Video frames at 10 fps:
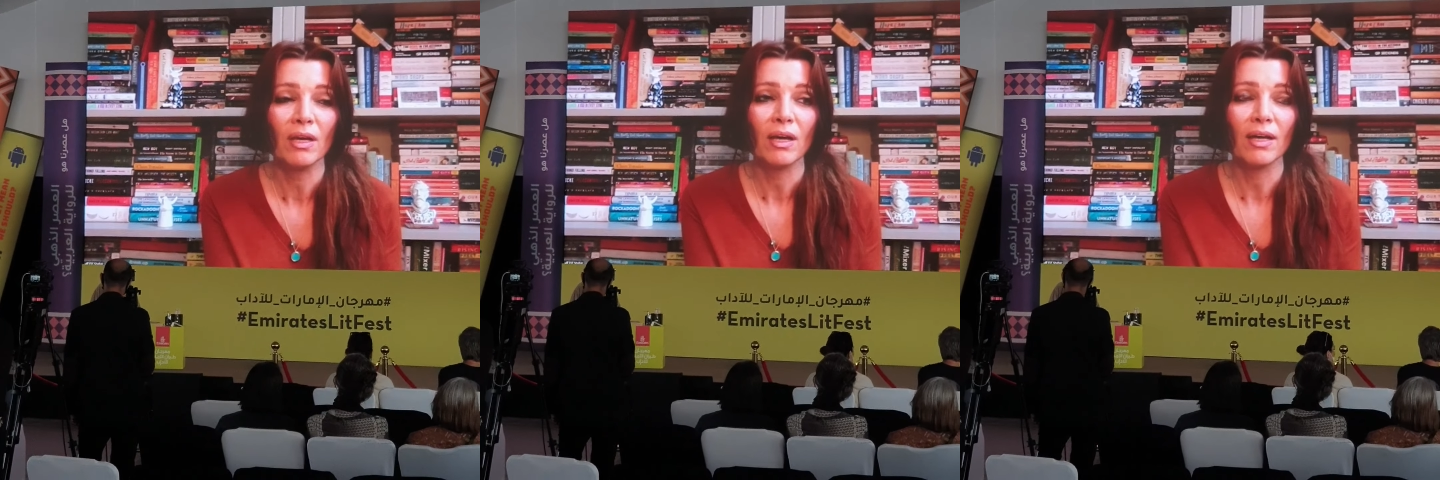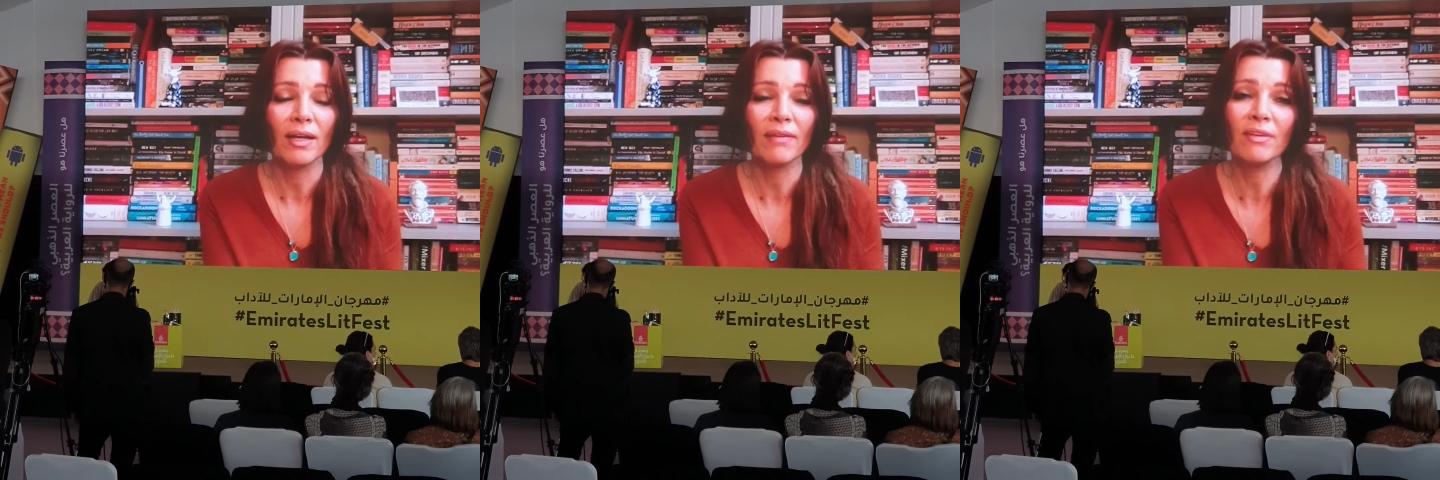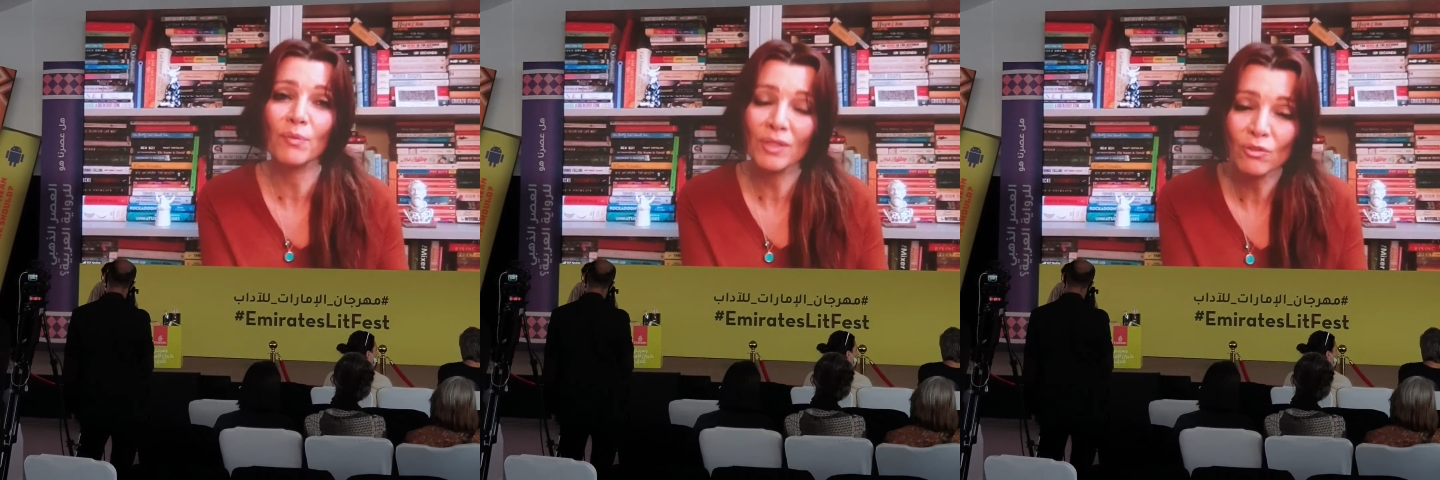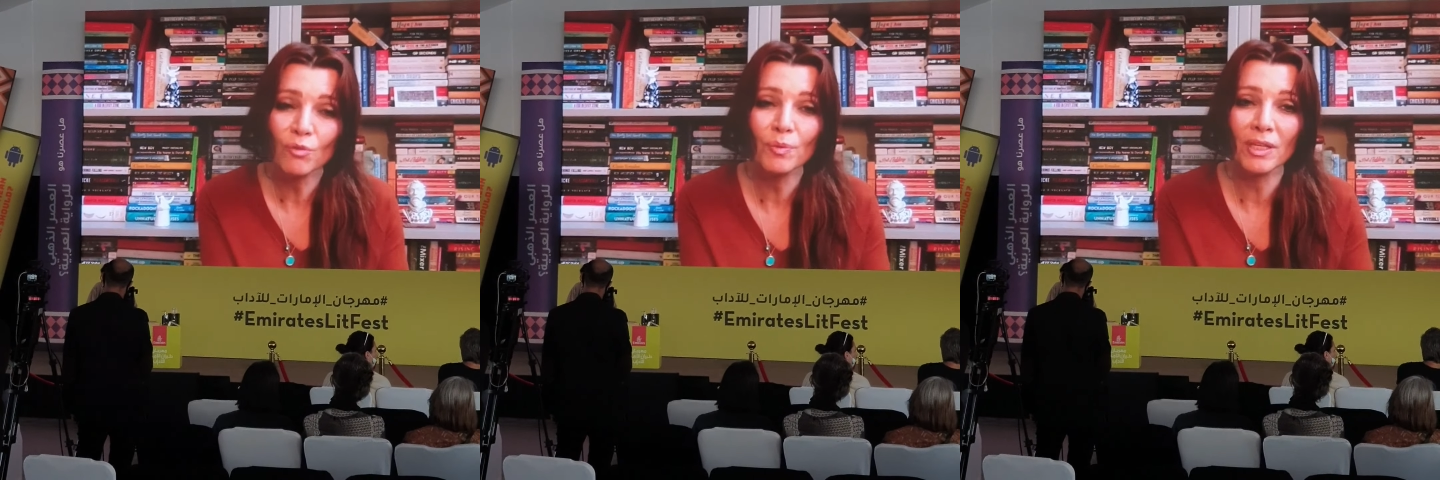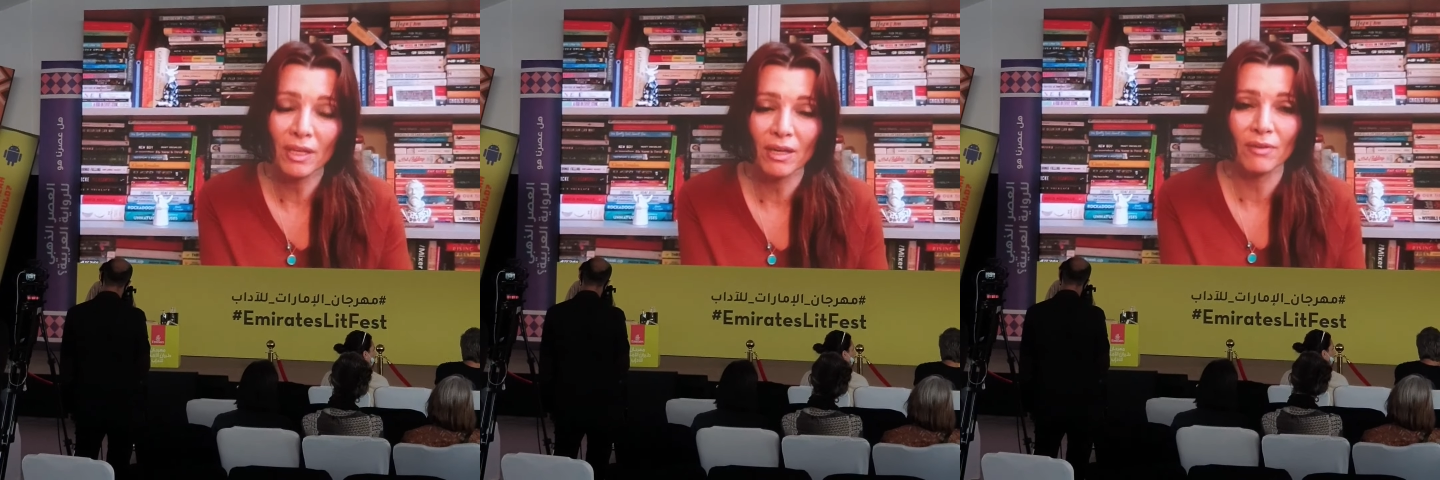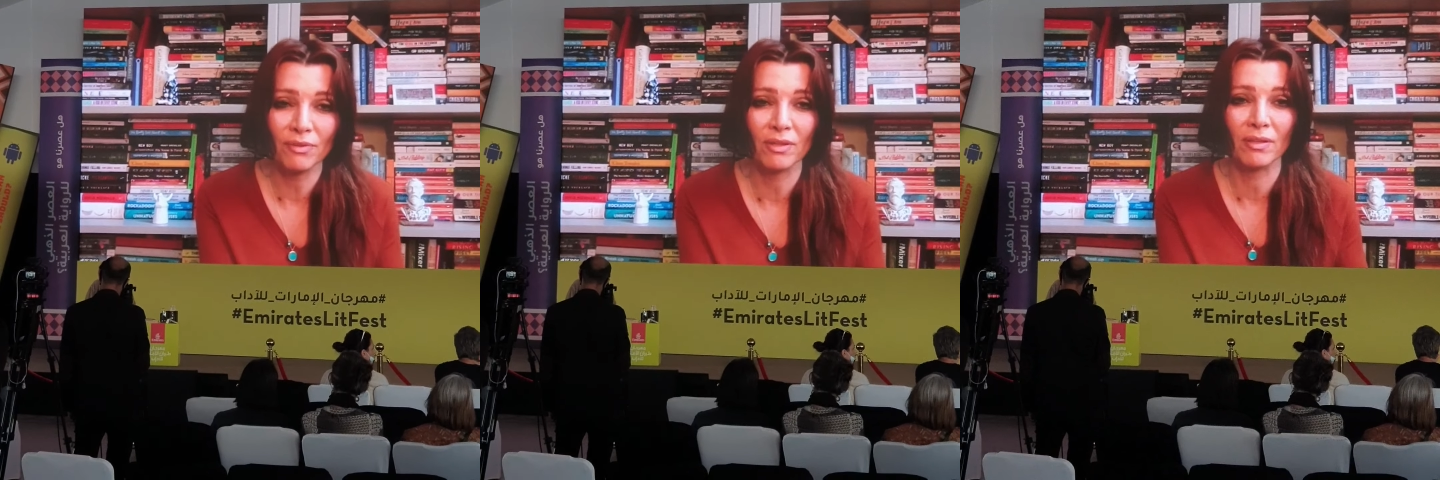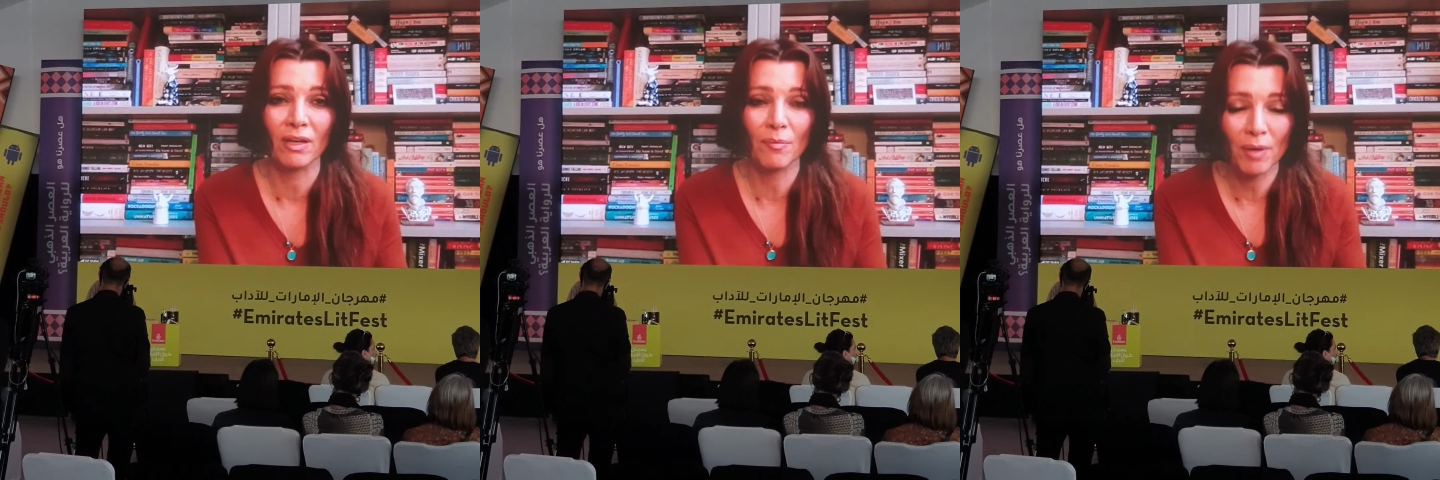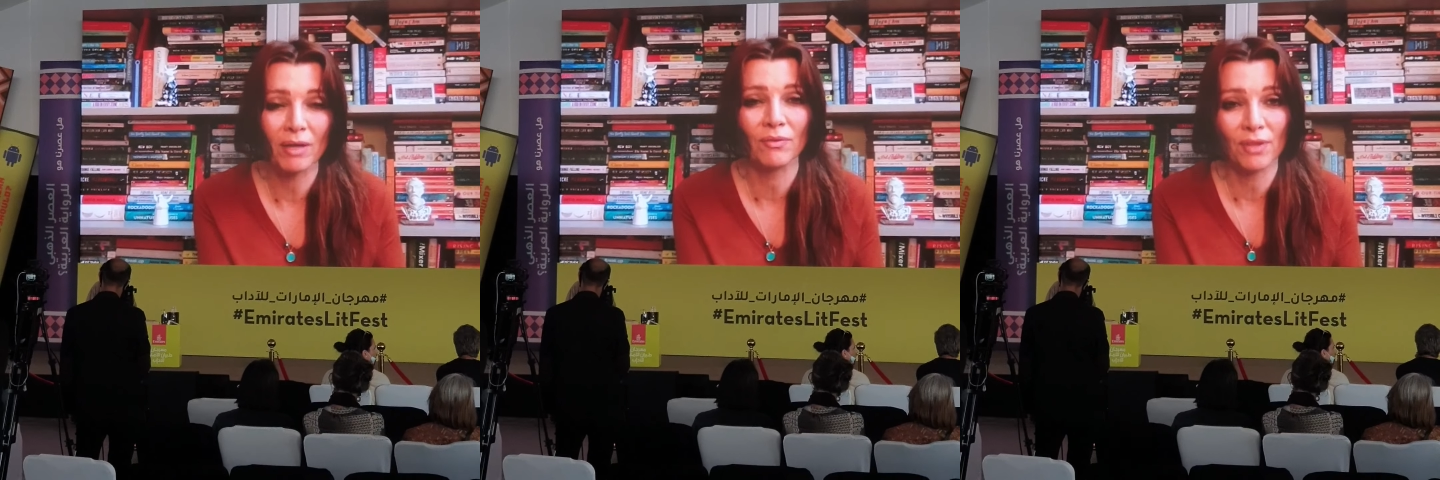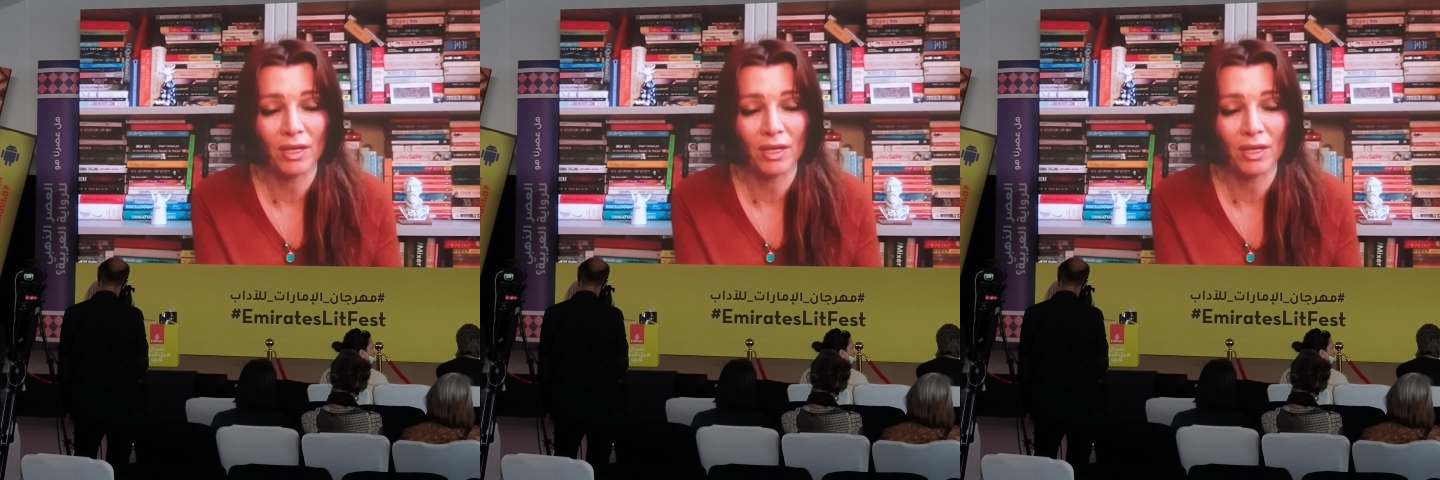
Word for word: And I think we need to be careful about